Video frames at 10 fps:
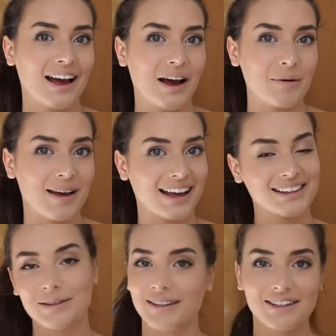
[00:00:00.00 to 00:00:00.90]

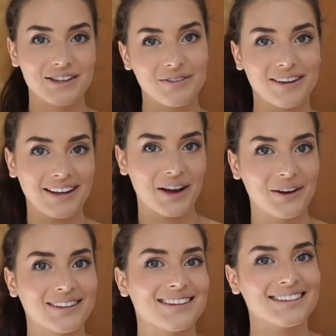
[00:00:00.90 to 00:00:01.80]
asking me to do
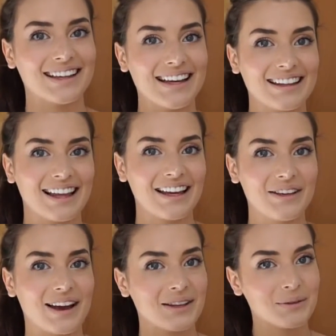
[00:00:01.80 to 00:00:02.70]
videos and saying that
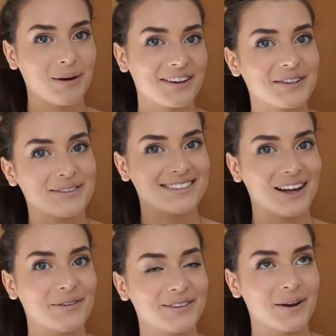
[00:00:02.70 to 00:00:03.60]
you guys would watch them and
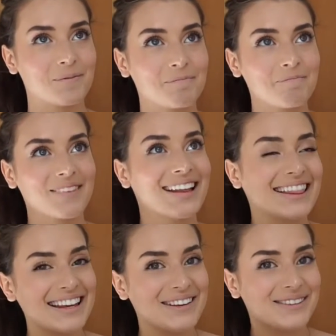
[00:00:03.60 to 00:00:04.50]
stuff. So
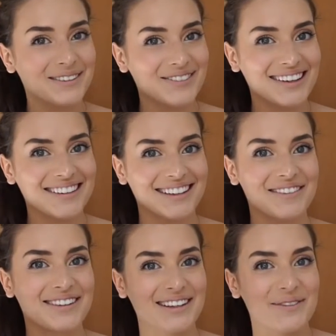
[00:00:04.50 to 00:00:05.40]
thank you so much.
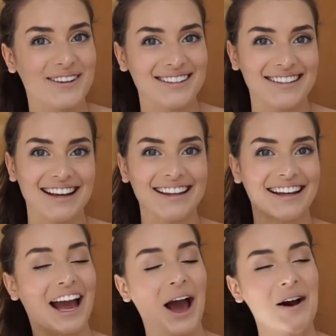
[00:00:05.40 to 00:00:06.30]
I really appreciate
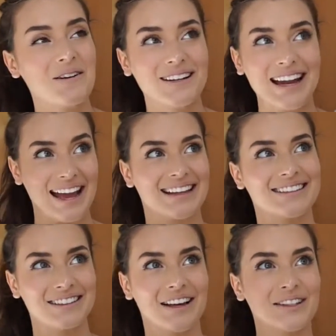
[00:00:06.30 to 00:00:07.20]
like how
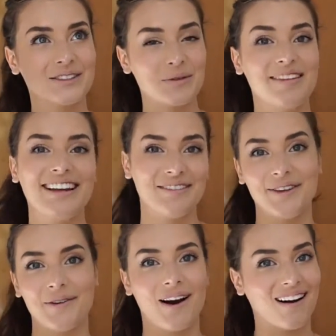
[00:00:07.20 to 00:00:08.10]
nice so many of
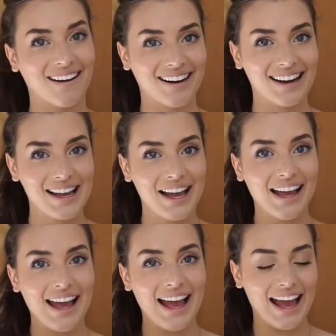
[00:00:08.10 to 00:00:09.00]
you are.
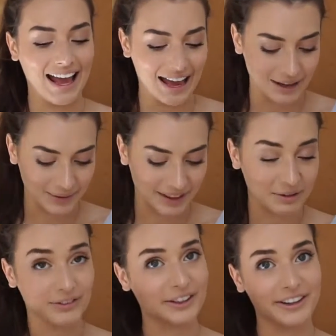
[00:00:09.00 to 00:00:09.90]
And
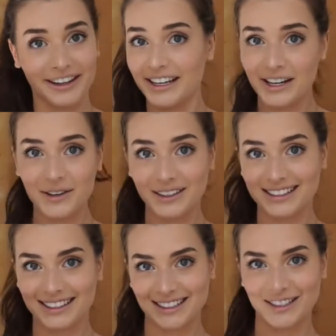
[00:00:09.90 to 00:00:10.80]
without further ado,
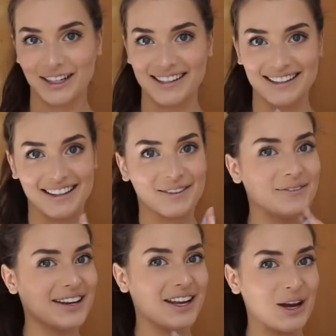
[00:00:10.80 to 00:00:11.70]
let's get started into this
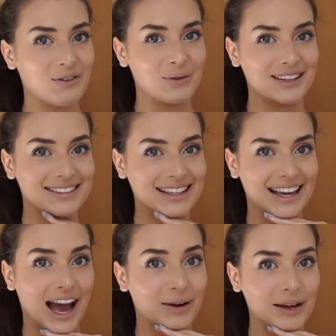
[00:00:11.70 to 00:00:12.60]
video. If you want to see
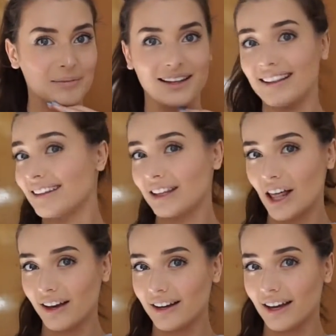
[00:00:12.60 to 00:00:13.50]
how I made this
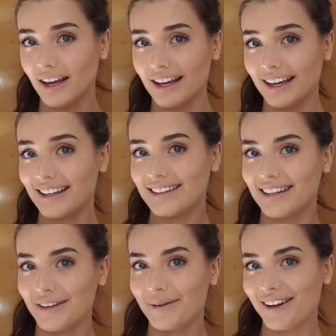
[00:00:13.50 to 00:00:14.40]
look,
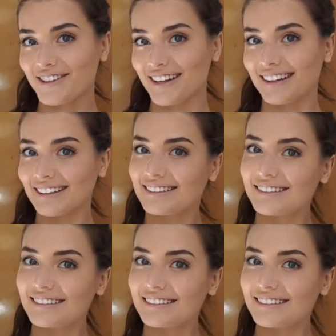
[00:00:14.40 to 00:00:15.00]
continue watching.